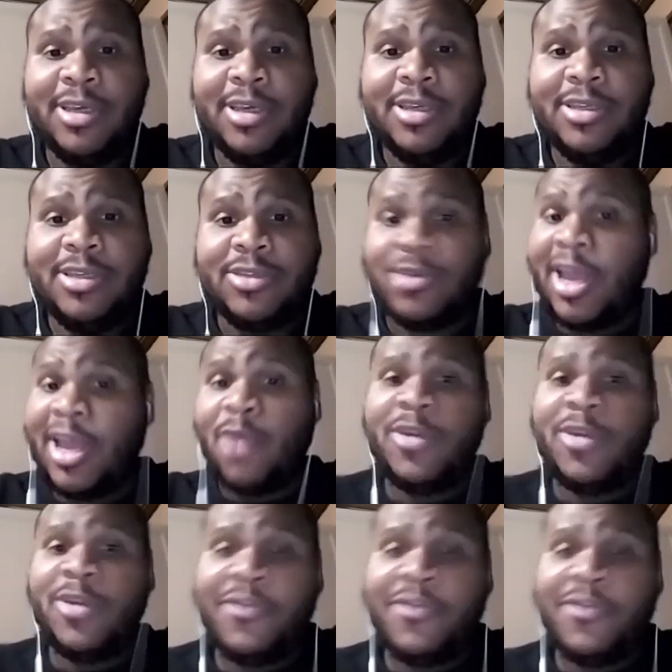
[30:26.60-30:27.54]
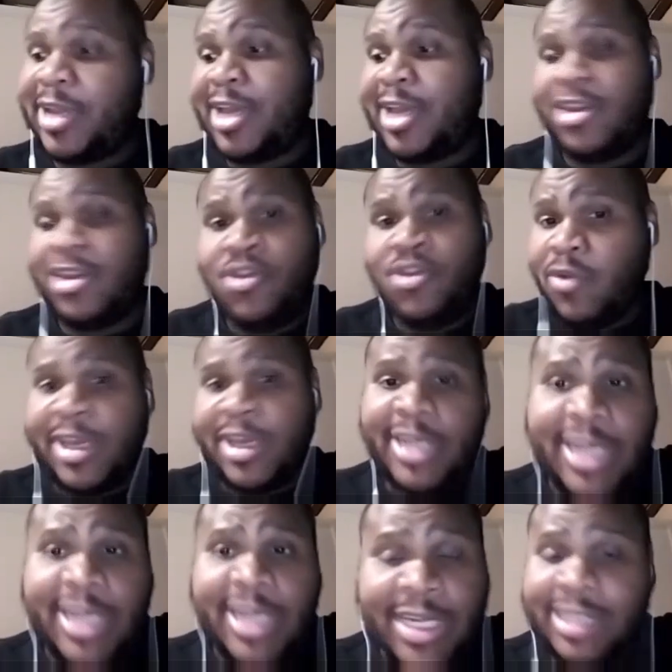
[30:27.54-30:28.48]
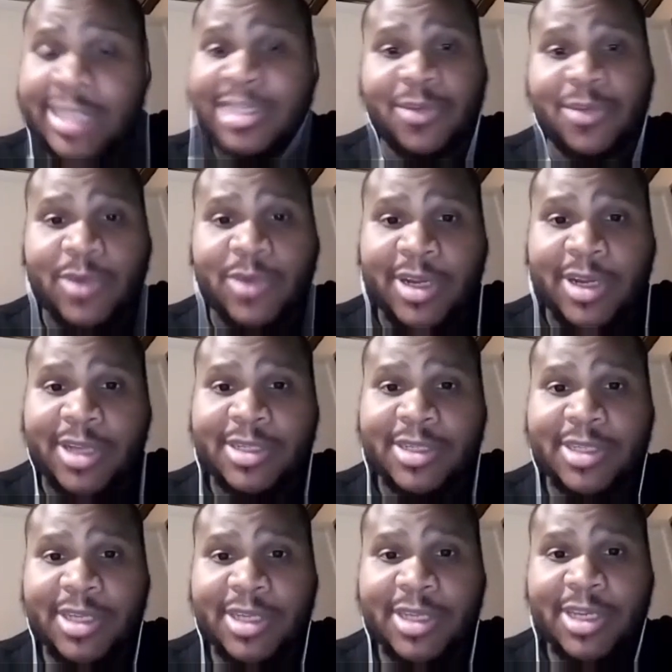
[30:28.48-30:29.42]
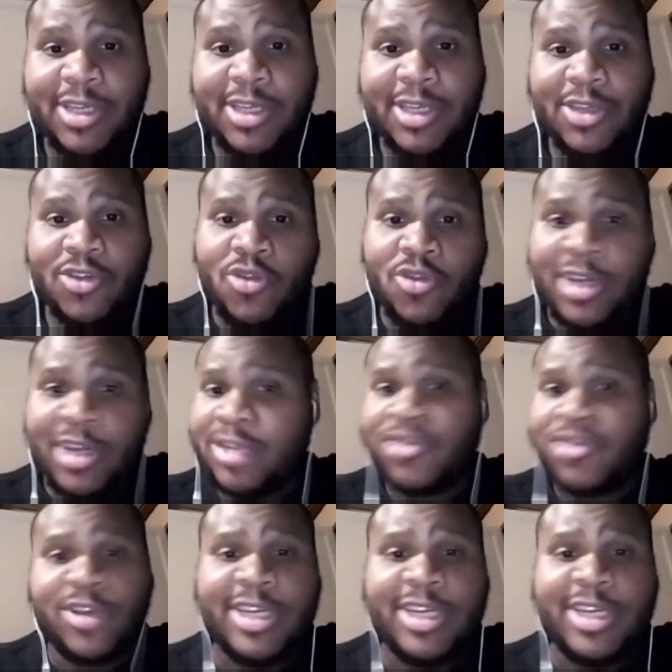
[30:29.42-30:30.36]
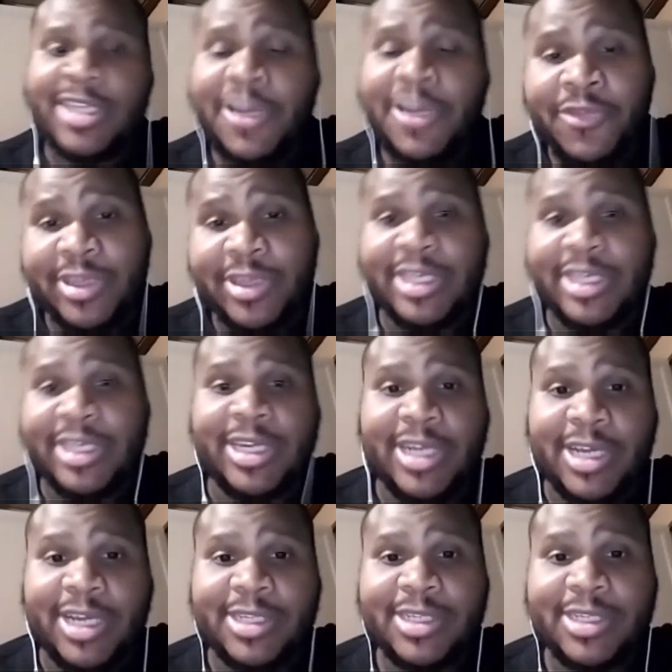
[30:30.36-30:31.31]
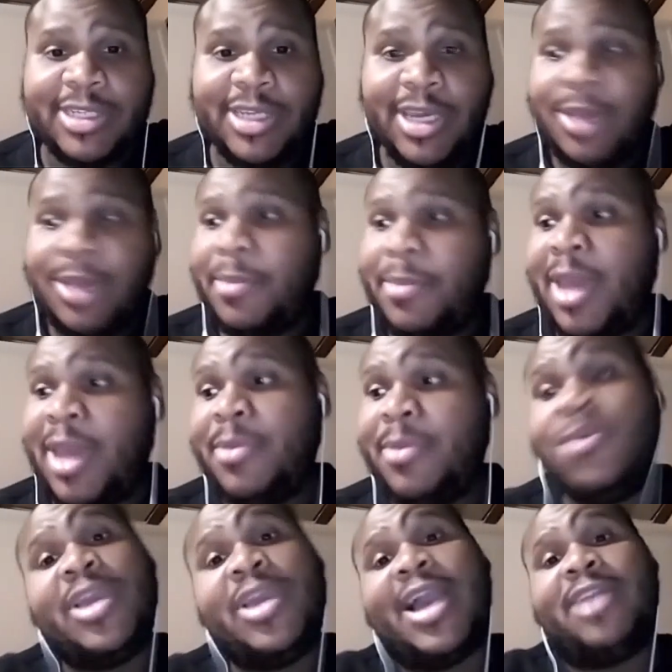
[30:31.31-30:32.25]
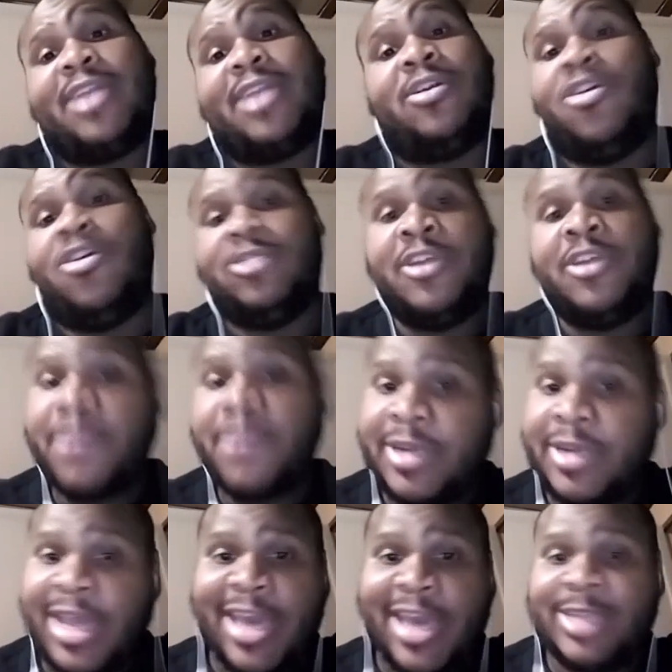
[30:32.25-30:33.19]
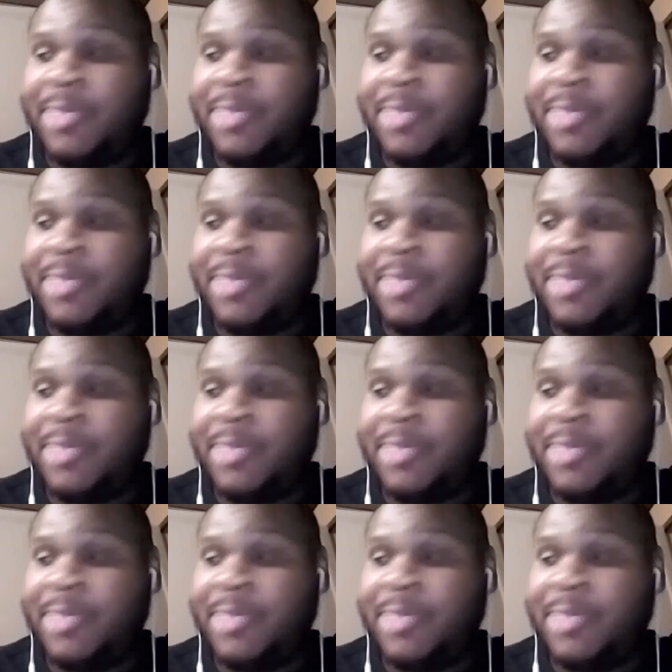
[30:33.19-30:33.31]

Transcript: So now we feel like you ain't in this shit with us. You getting treated differently than us. Maybe we got all different dads.